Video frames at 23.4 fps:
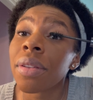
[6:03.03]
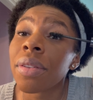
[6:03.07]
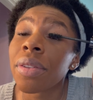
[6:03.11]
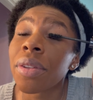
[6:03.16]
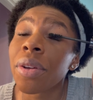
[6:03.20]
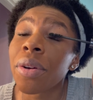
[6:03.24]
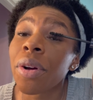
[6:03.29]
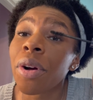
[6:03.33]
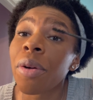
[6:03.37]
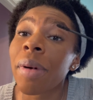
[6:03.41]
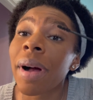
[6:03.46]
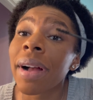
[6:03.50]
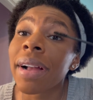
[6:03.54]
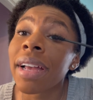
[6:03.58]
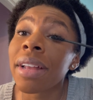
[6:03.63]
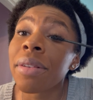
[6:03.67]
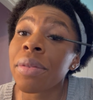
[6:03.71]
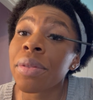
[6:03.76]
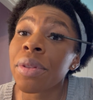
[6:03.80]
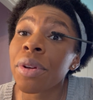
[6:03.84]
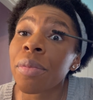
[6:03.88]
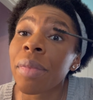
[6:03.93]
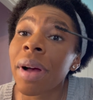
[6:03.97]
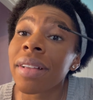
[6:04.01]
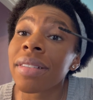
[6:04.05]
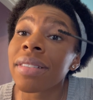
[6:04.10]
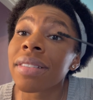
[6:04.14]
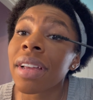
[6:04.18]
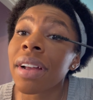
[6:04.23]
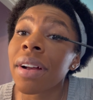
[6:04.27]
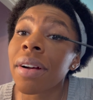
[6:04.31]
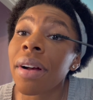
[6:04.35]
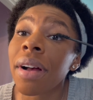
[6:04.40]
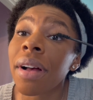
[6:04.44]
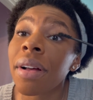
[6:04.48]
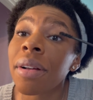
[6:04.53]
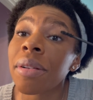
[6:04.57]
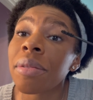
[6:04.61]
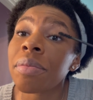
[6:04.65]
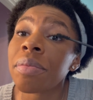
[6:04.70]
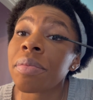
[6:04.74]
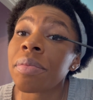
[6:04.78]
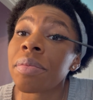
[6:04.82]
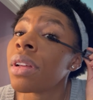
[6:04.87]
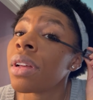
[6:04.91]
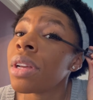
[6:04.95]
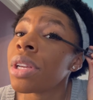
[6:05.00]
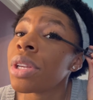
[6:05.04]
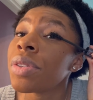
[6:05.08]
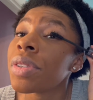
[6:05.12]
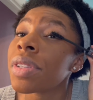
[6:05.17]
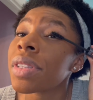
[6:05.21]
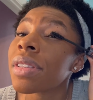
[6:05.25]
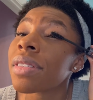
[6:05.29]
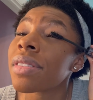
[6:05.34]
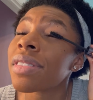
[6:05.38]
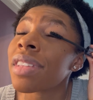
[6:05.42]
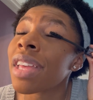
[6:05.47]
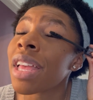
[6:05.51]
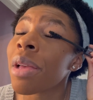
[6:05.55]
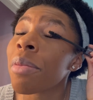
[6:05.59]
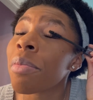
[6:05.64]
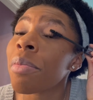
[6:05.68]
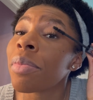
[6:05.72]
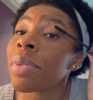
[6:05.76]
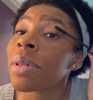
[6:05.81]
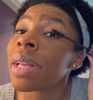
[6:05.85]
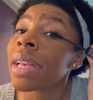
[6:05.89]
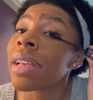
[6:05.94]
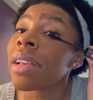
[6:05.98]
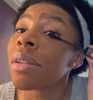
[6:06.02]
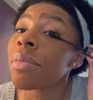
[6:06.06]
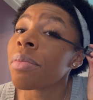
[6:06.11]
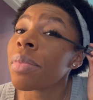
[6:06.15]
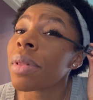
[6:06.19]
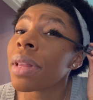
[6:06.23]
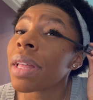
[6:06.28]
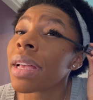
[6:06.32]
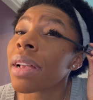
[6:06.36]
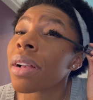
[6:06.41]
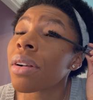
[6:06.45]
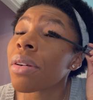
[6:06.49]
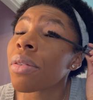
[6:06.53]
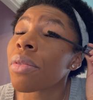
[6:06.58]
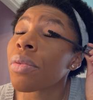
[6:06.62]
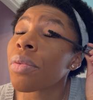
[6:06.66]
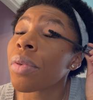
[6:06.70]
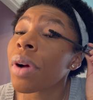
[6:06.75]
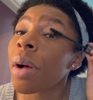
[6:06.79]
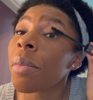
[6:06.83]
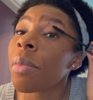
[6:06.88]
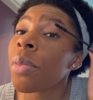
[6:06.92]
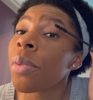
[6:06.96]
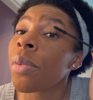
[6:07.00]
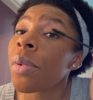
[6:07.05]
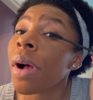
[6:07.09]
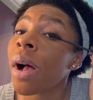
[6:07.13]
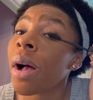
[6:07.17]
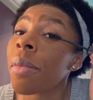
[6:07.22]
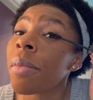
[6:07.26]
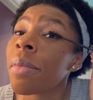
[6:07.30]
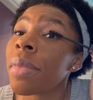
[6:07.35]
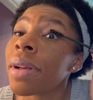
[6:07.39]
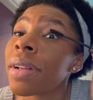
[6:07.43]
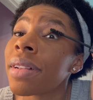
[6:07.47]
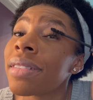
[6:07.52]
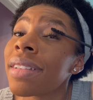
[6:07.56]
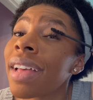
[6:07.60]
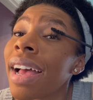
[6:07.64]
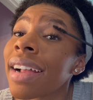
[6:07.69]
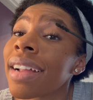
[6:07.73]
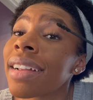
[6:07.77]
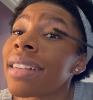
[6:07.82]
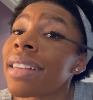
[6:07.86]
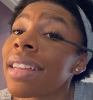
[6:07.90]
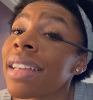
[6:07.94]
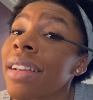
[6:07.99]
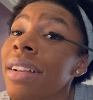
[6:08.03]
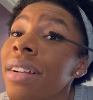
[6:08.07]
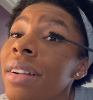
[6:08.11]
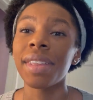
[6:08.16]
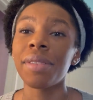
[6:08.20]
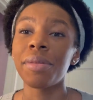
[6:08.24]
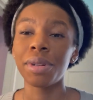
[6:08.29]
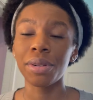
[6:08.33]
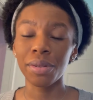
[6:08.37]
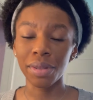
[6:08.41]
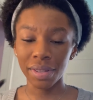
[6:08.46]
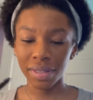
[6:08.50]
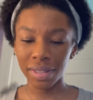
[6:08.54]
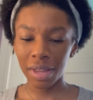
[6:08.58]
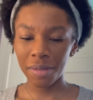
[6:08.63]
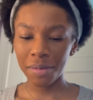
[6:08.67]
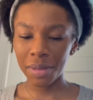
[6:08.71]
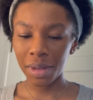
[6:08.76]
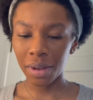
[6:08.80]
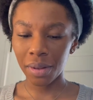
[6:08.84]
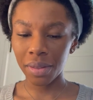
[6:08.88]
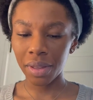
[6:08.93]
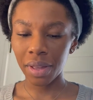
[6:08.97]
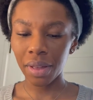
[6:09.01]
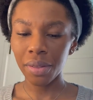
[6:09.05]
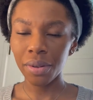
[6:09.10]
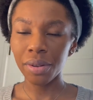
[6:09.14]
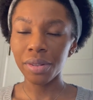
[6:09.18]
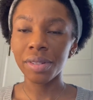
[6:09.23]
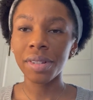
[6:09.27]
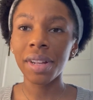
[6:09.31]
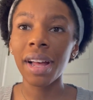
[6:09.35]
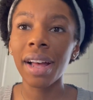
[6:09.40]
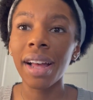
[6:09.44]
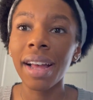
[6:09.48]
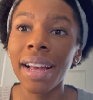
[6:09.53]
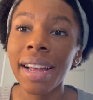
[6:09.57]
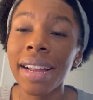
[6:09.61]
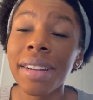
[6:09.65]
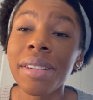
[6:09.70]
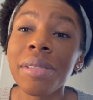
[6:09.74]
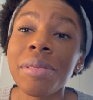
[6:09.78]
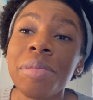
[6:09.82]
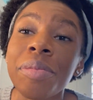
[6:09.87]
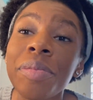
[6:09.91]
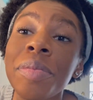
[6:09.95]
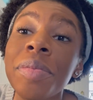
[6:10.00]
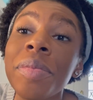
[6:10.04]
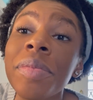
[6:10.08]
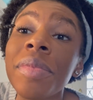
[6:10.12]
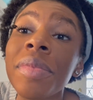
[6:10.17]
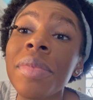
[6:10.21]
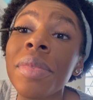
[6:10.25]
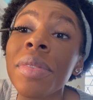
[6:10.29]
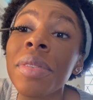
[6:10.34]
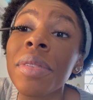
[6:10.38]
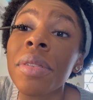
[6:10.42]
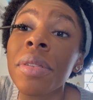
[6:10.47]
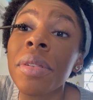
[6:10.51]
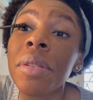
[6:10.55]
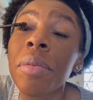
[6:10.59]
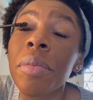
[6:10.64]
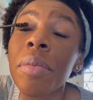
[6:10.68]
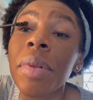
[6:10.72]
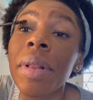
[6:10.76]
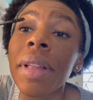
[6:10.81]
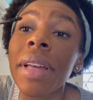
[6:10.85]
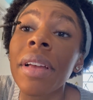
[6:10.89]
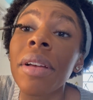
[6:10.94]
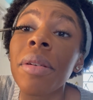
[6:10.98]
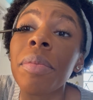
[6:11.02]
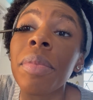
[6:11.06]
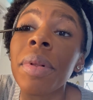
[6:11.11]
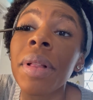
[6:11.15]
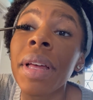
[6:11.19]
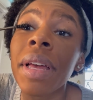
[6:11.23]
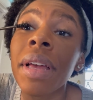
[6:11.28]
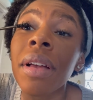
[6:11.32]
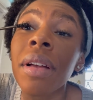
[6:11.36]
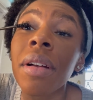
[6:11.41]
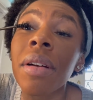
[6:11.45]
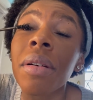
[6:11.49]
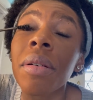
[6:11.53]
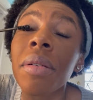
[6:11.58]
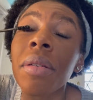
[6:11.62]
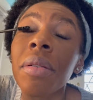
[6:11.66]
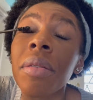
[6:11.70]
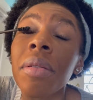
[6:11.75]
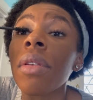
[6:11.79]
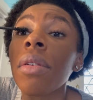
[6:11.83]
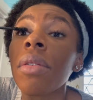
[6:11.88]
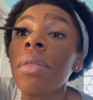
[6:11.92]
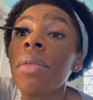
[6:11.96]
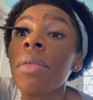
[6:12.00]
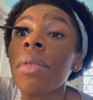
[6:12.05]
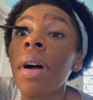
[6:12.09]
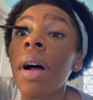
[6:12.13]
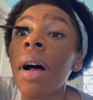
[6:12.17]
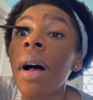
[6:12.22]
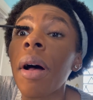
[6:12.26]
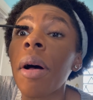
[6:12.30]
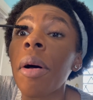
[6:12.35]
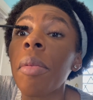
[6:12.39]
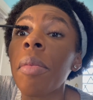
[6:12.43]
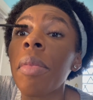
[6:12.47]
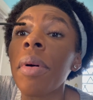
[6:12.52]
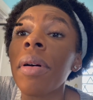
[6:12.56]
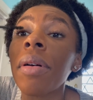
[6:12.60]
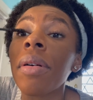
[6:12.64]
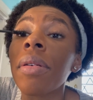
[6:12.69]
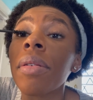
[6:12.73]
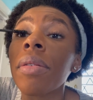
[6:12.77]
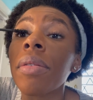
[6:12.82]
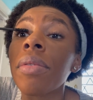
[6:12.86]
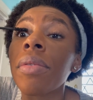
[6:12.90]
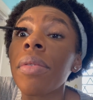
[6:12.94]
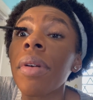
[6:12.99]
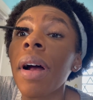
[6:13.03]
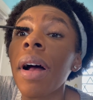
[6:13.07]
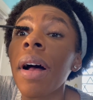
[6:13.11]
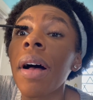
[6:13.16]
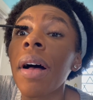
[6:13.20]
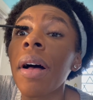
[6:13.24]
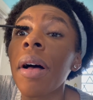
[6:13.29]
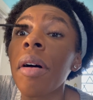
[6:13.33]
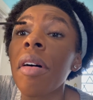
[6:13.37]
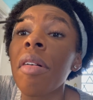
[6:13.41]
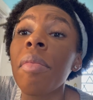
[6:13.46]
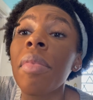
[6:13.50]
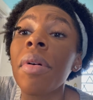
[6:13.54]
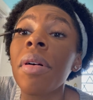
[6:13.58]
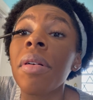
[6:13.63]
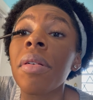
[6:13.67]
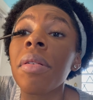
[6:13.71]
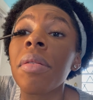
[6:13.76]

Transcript: So go back in with your mascara using the same blink, blink, rub, rub technique. I'm gonna do the same thing on the other side. Blink, blink, rub, rub.